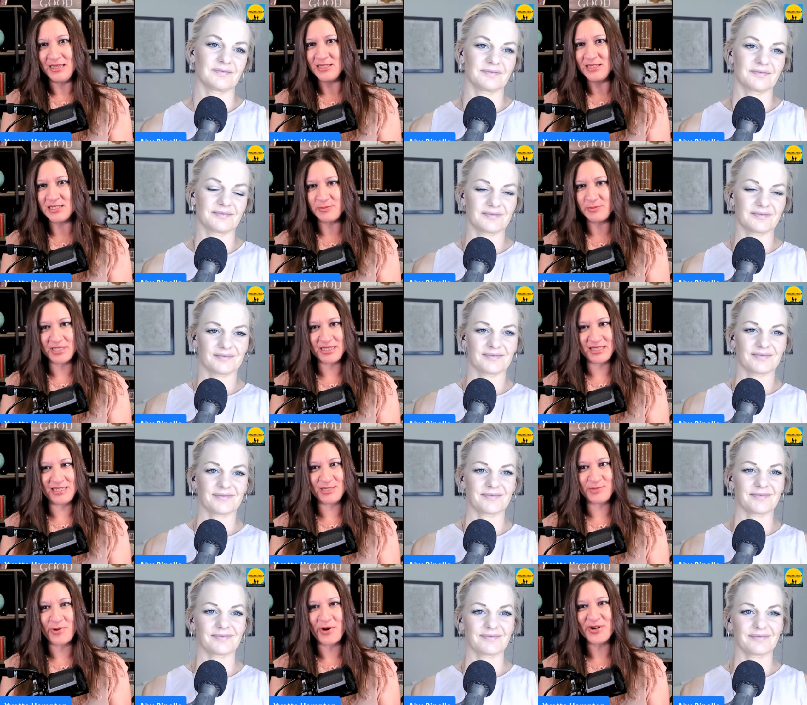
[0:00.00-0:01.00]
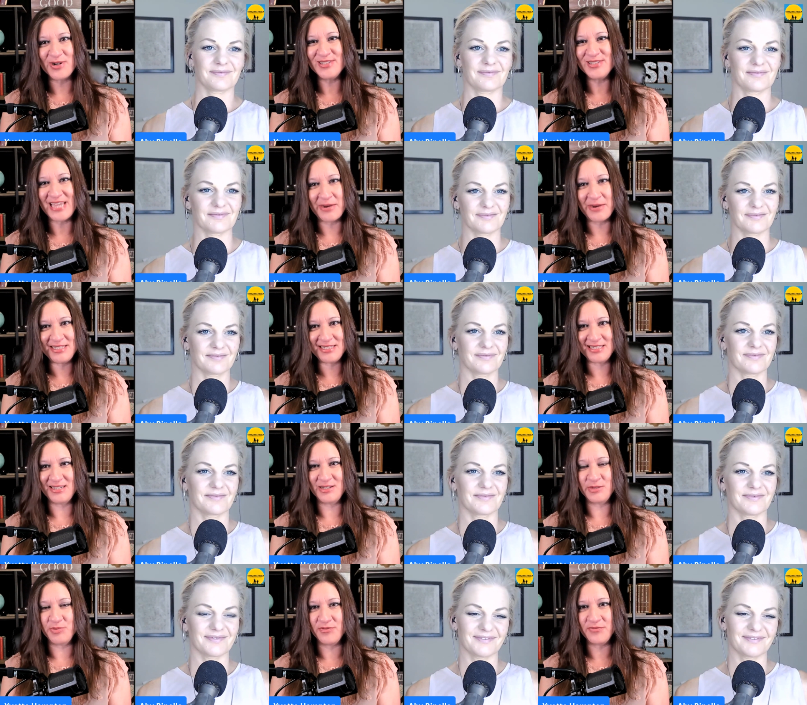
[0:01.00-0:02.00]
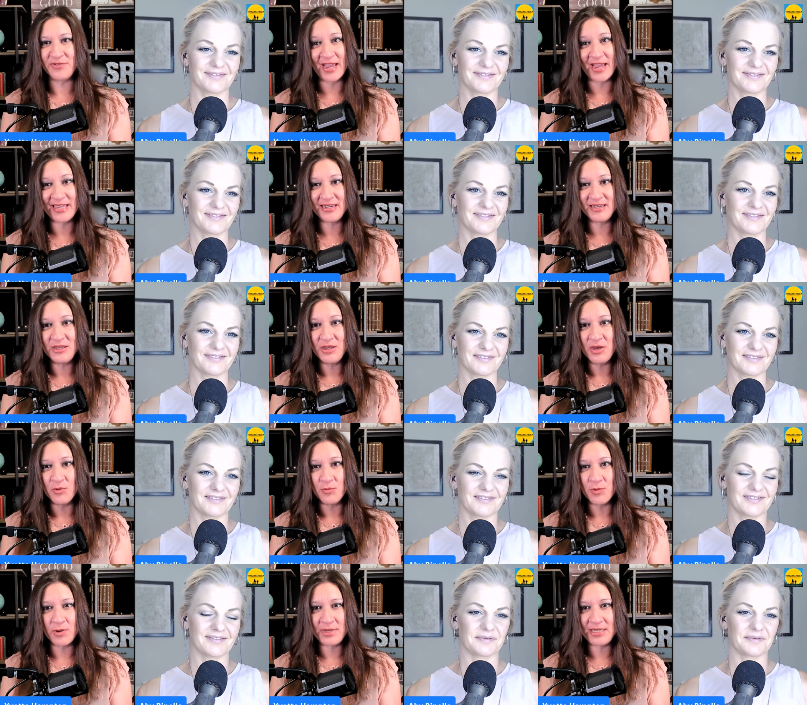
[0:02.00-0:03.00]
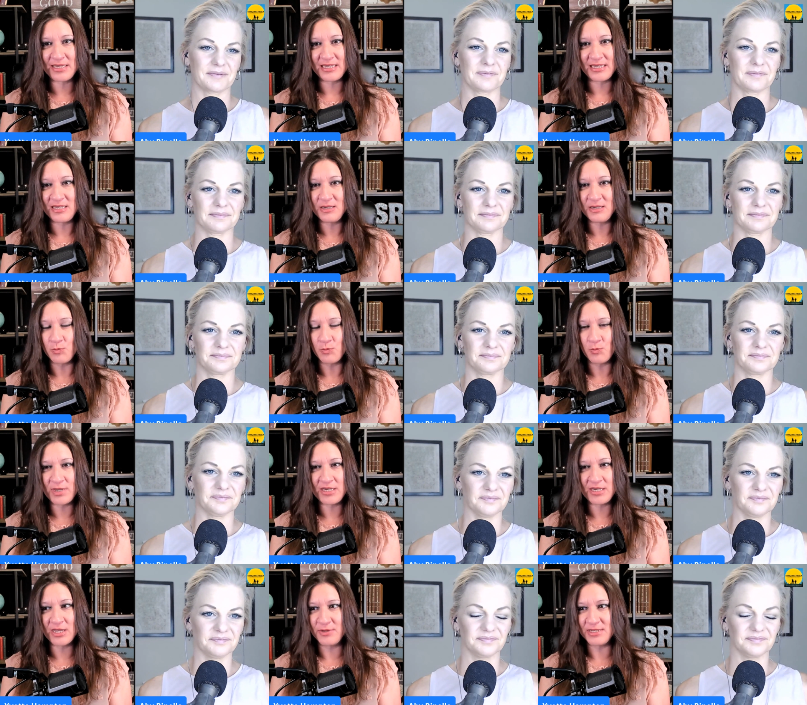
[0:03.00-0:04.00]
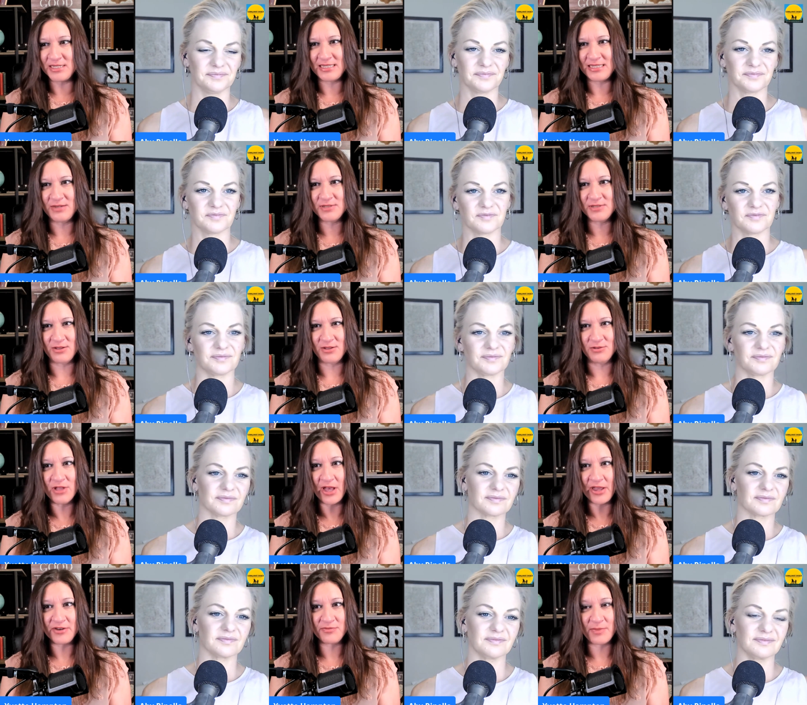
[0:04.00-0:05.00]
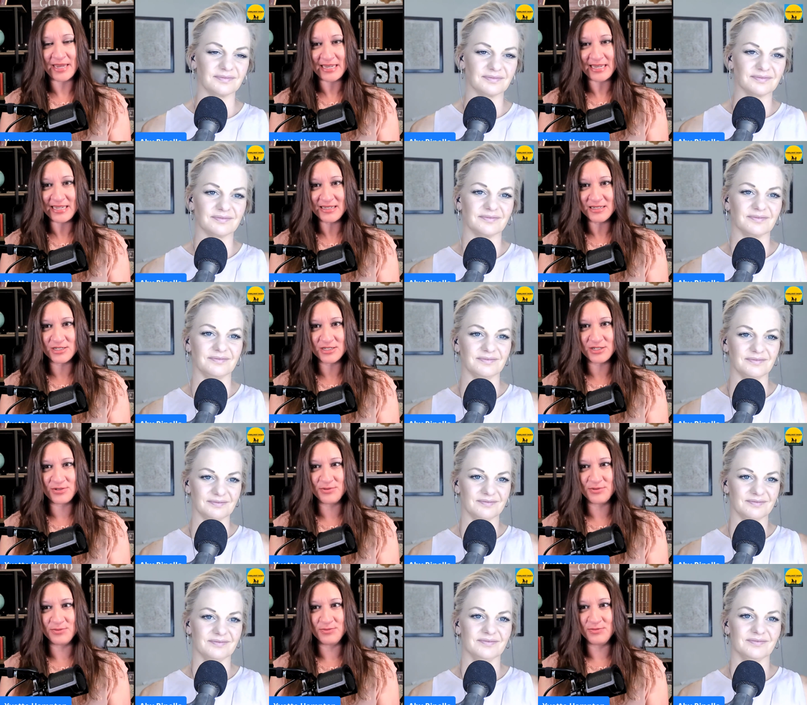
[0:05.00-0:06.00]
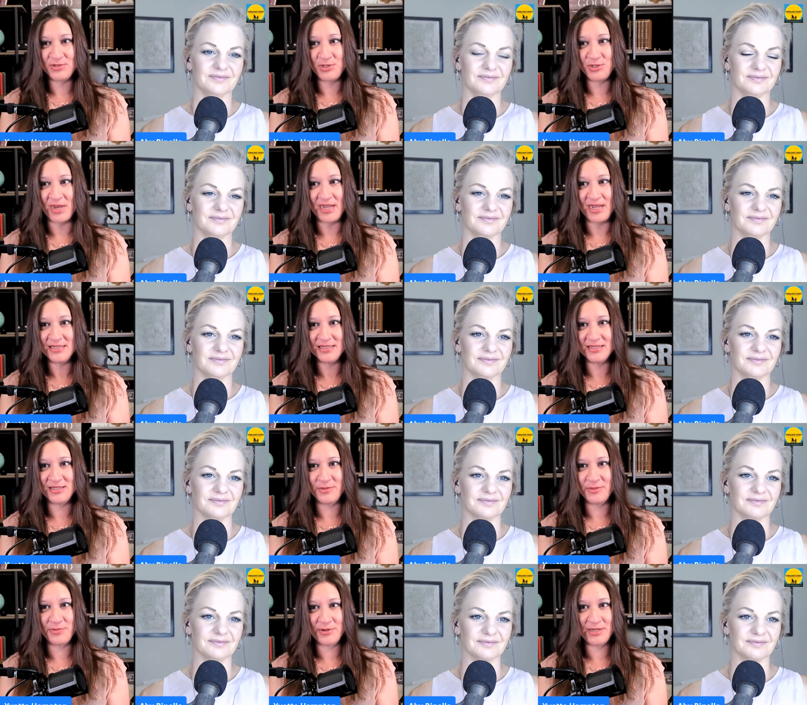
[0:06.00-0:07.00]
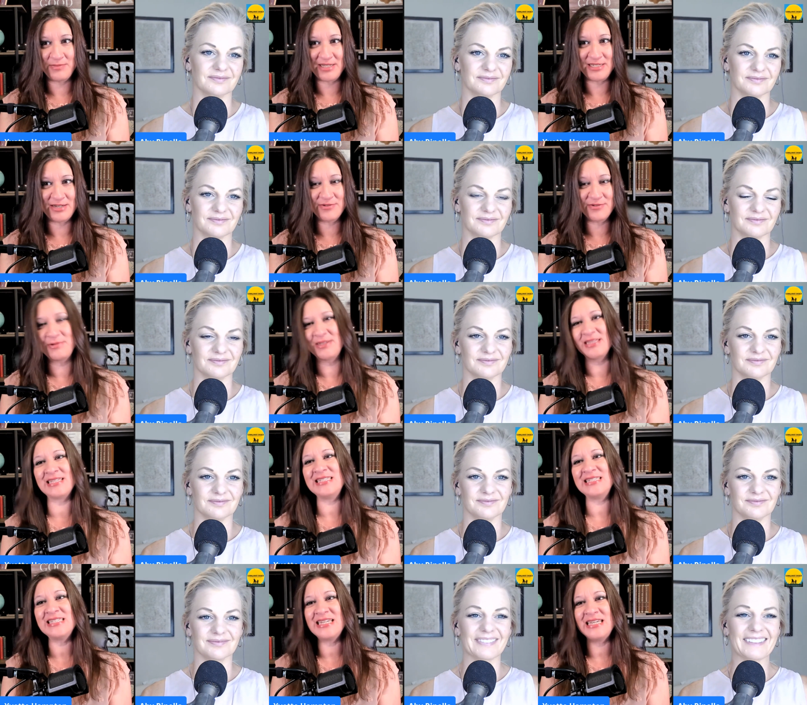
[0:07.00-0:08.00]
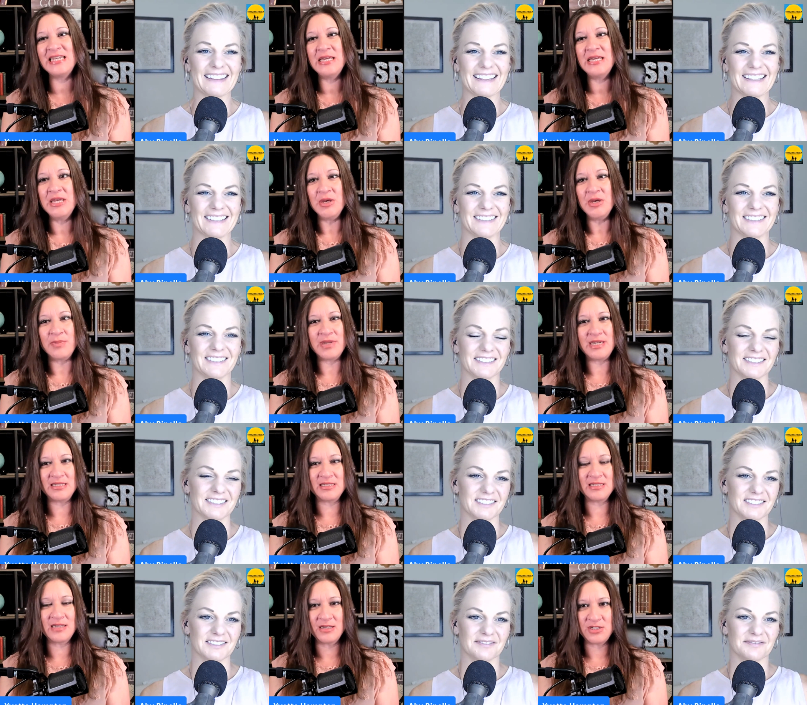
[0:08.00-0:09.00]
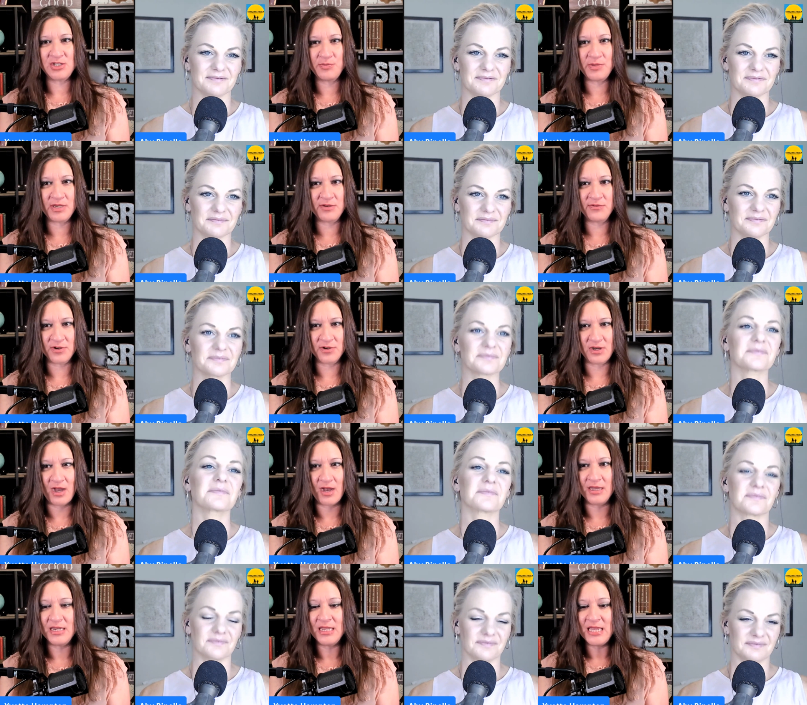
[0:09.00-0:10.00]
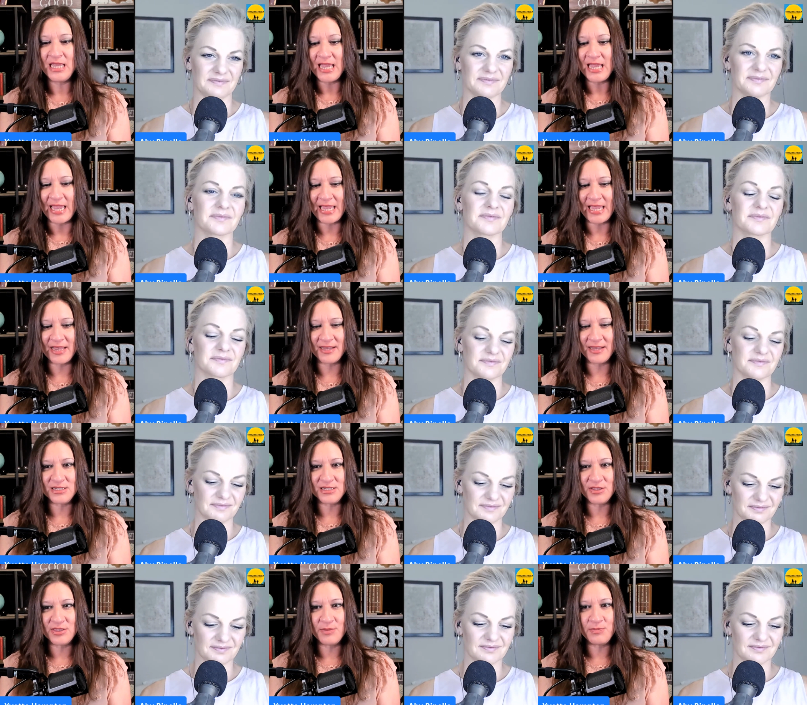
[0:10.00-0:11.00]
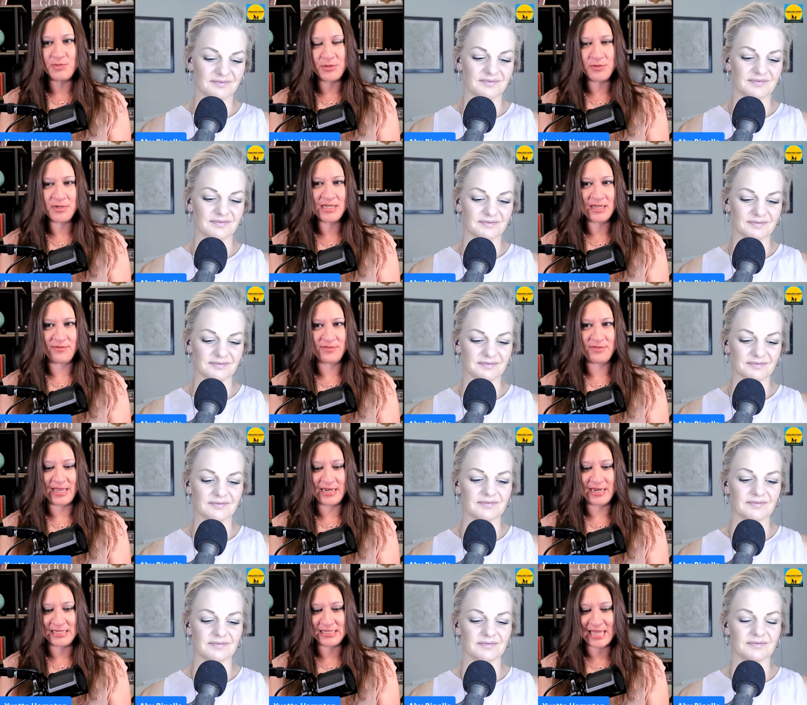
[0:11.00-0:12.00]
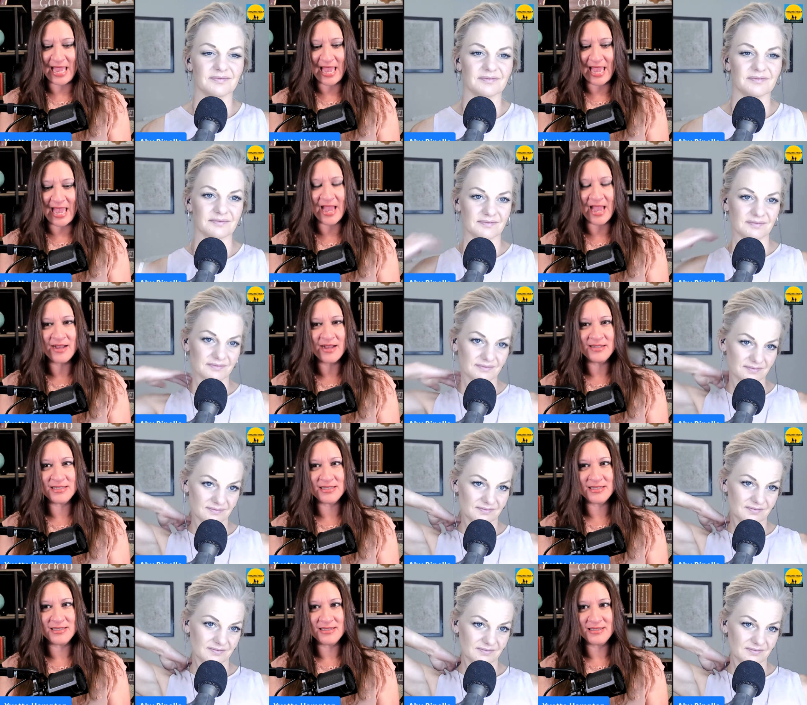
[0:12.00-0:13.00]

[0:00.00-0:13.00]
Speaker 1: split these waters, how he's going to provide what we need. We know it sounds like a lot of money to, to us and to pretty much everyone listening, but it's not too big for God. And the beauty of that is as